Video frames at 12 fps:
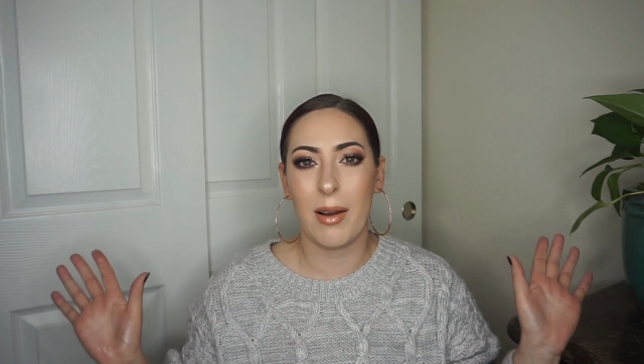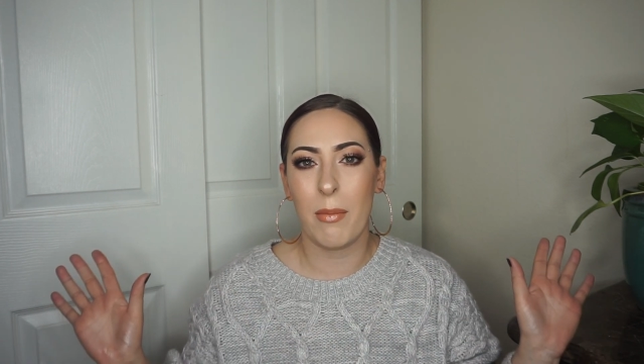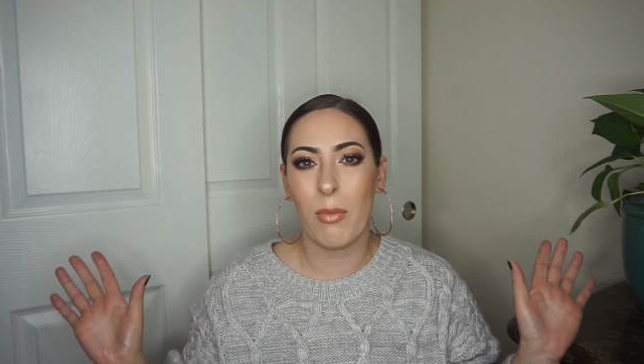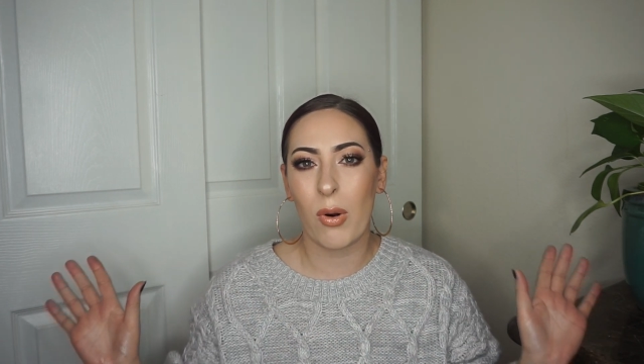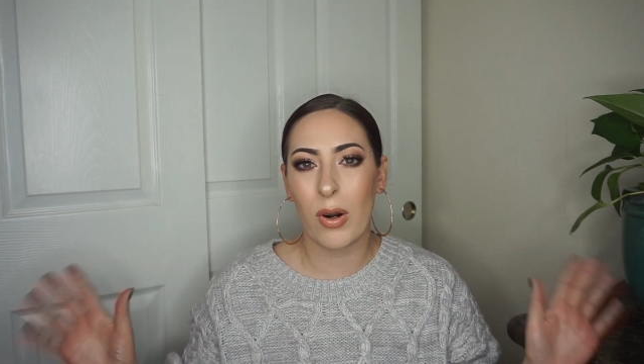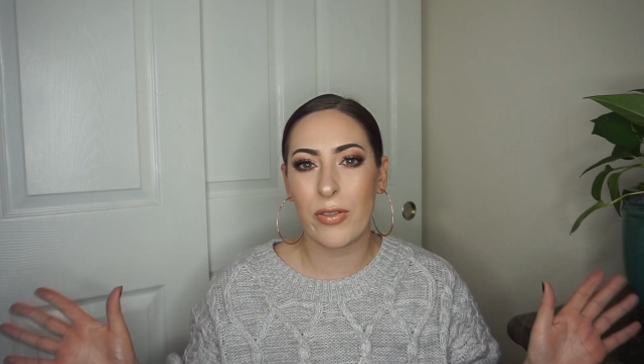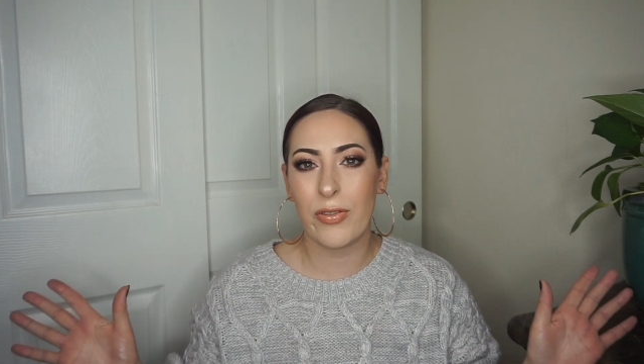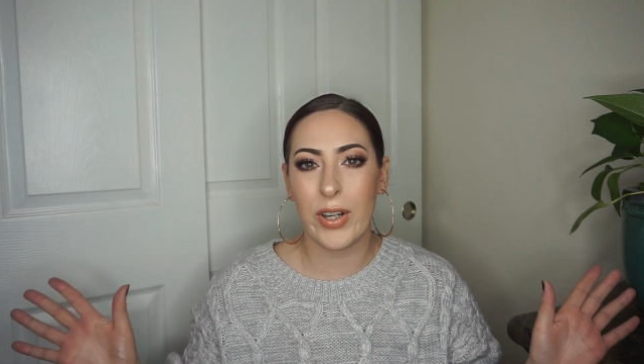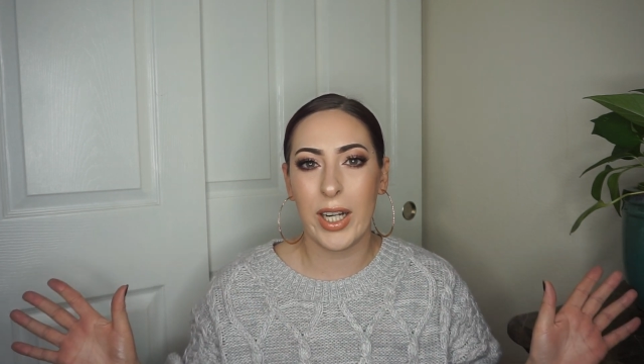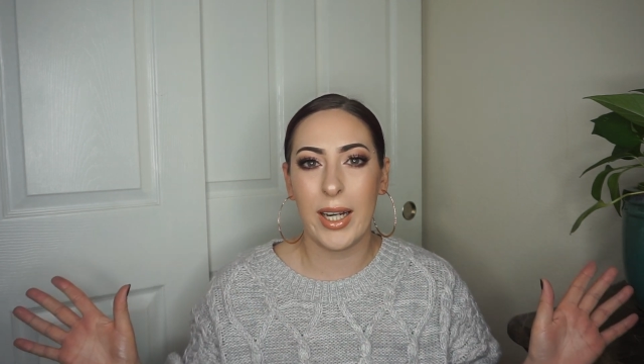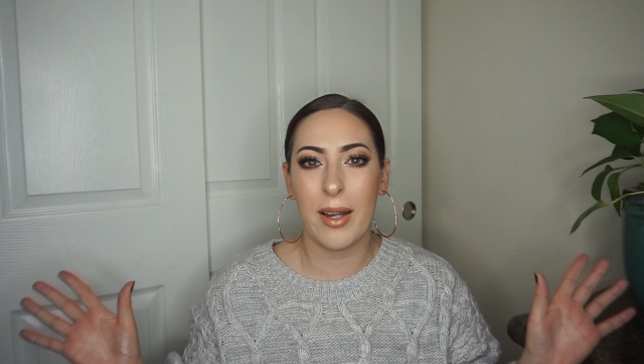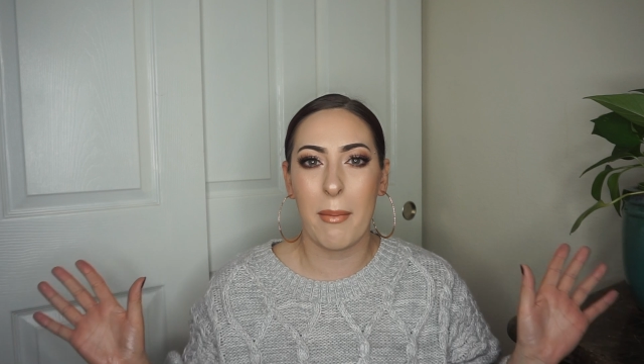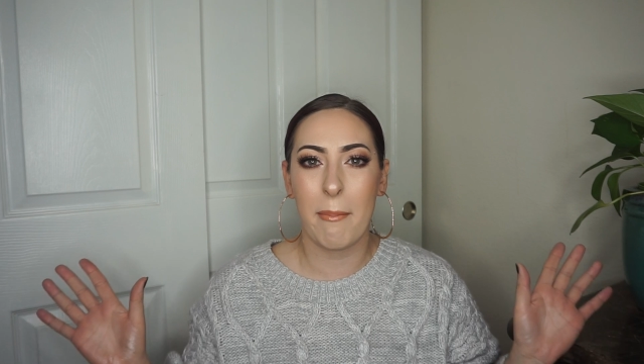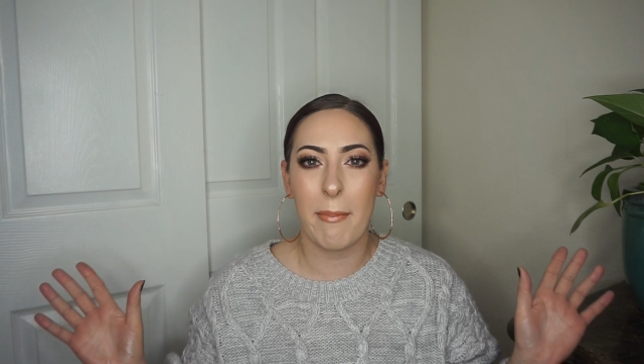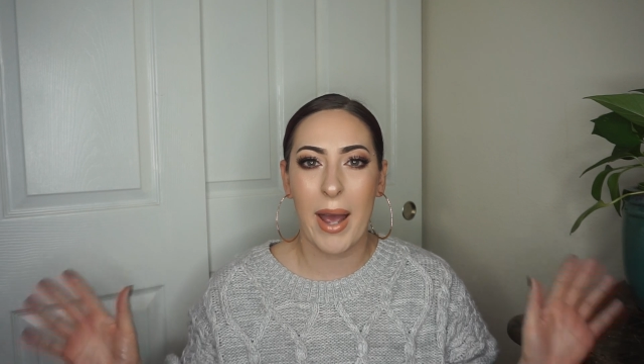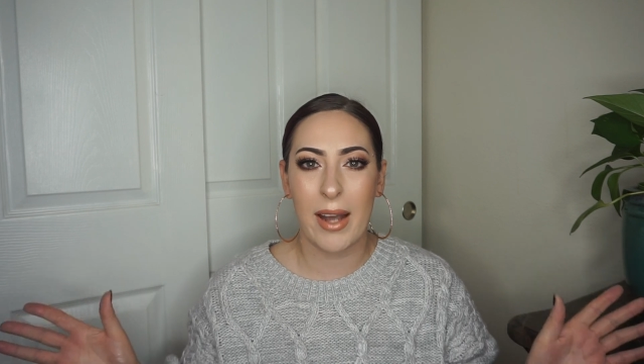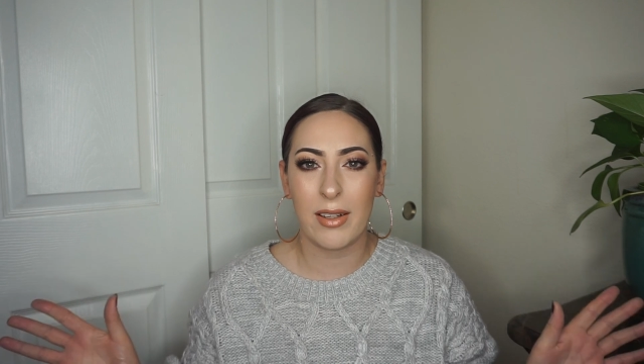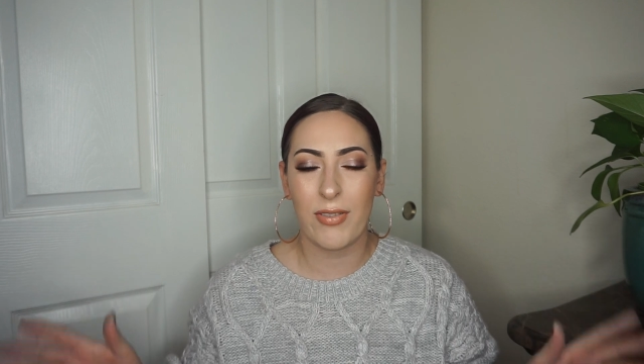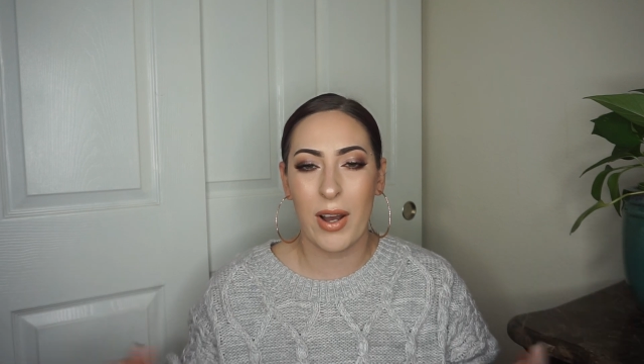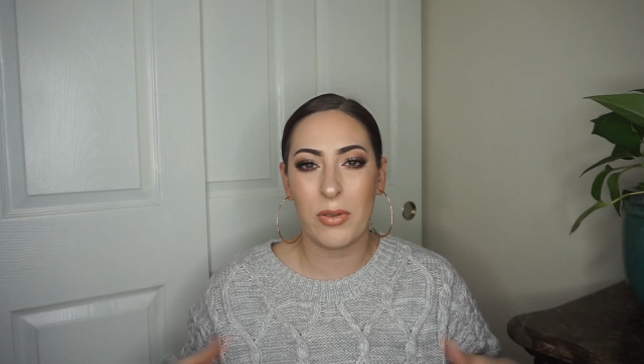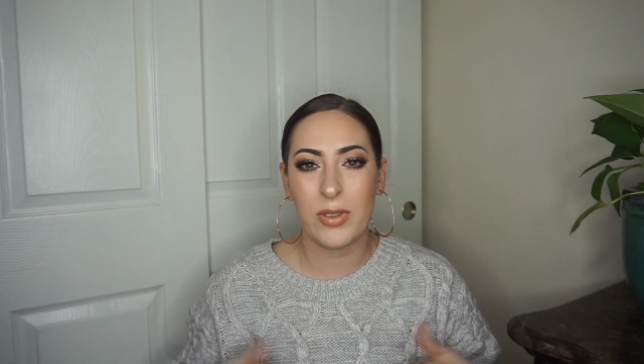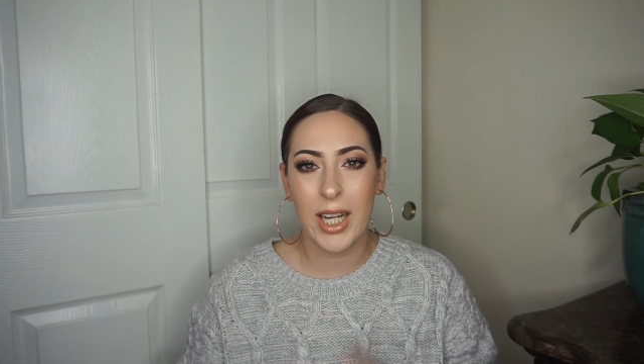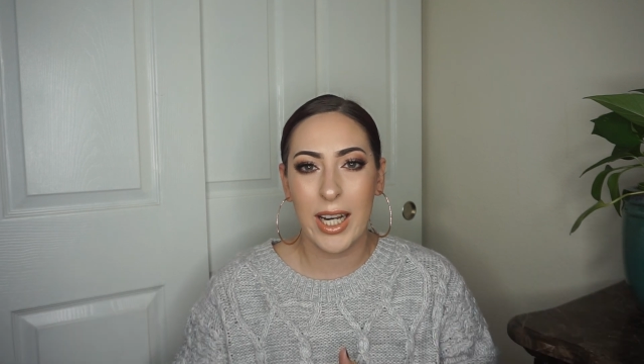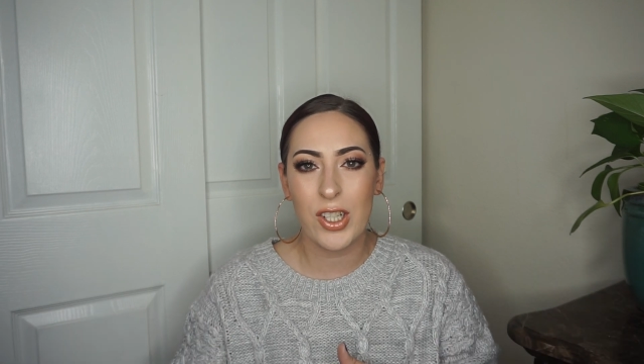Morphe matte
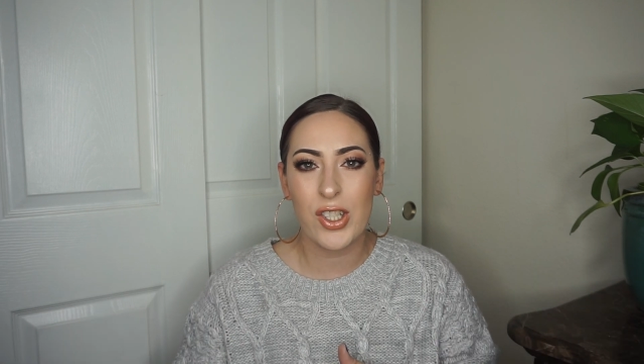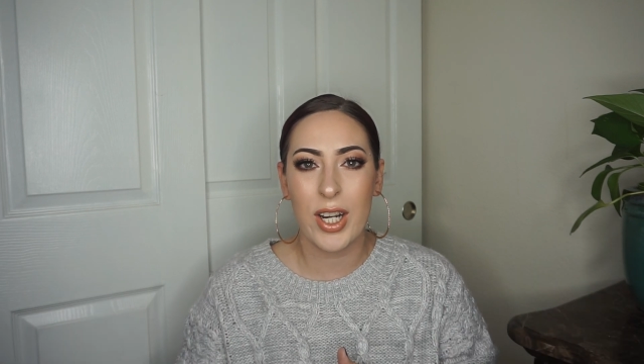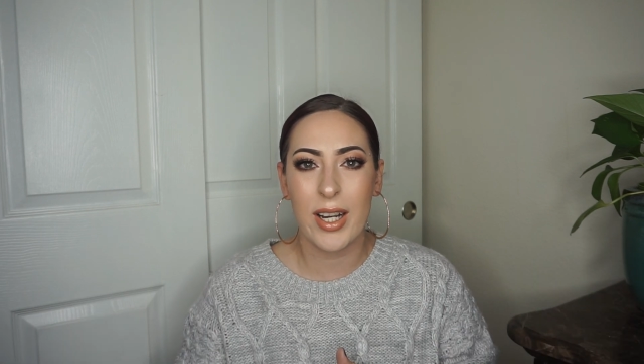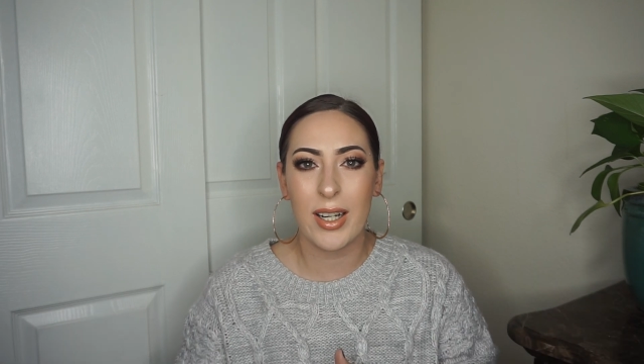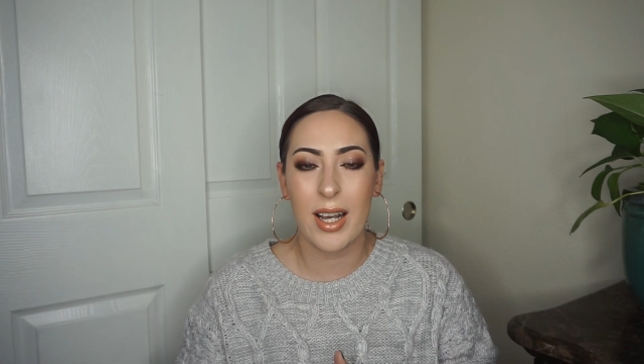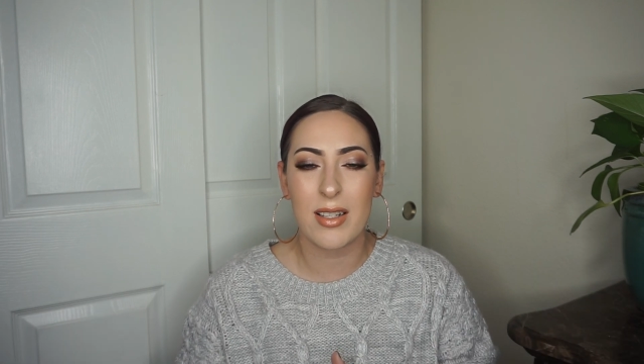foundation